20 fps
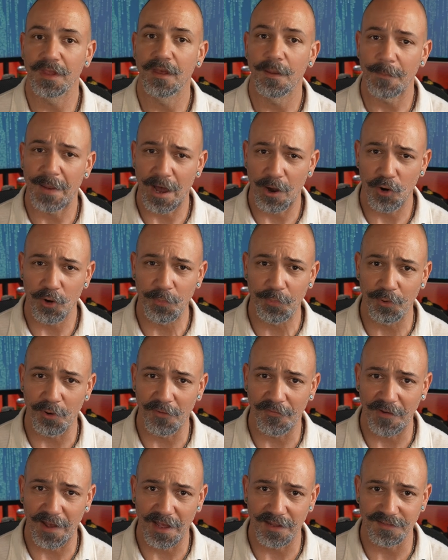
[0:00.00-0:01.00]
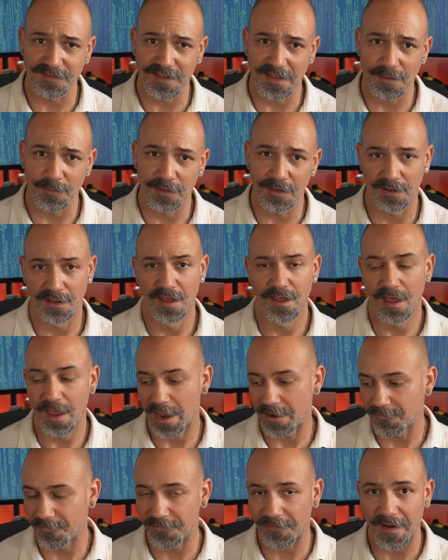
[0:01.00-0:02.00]
Power Profiles daemon,
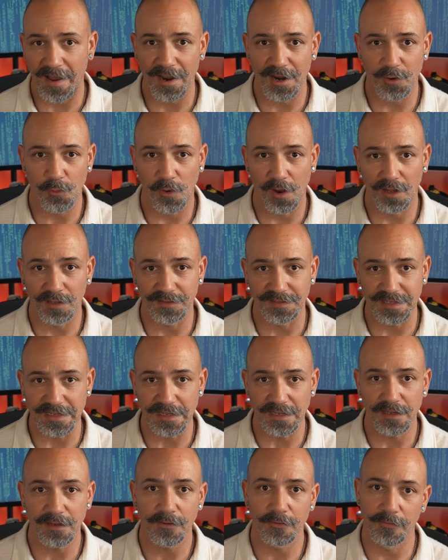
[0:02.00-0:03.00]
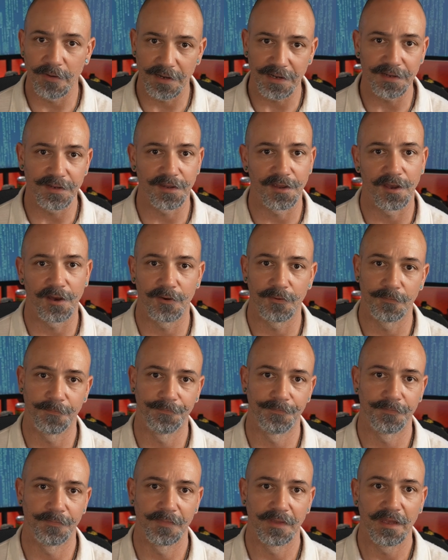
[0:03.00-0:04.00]
and Firewall D ready to go.
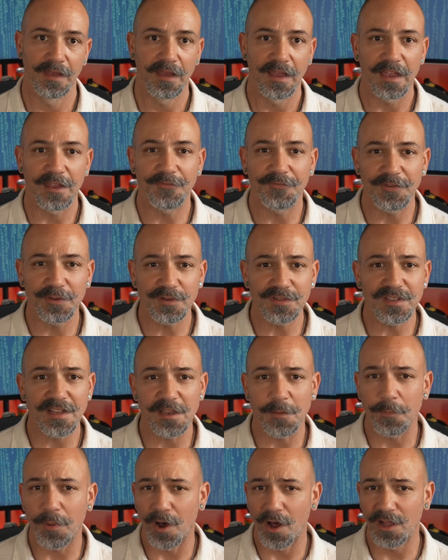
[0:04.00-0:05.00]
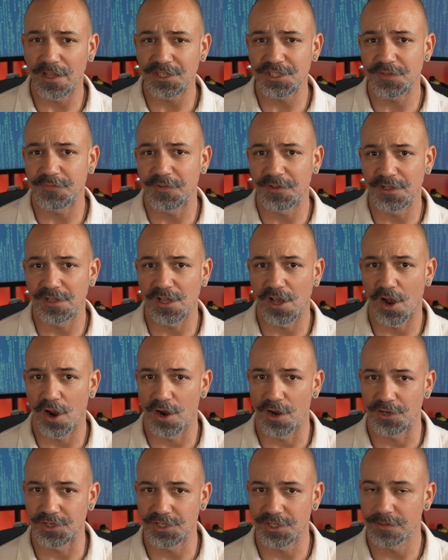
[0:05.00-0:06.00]
It feels like polished vanilla
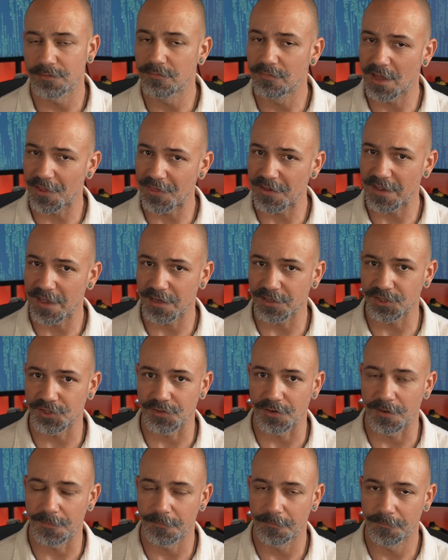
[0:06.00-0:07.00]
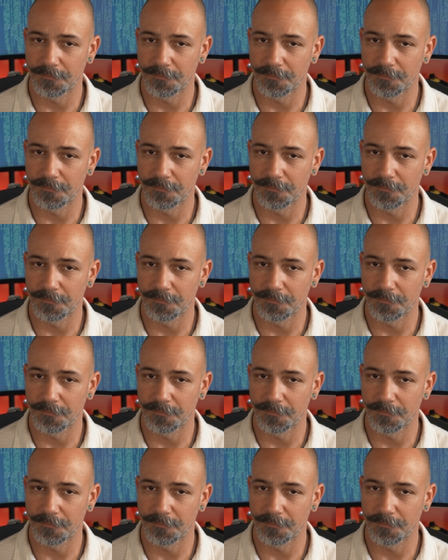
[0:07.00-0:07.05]
Arch, nothing extra.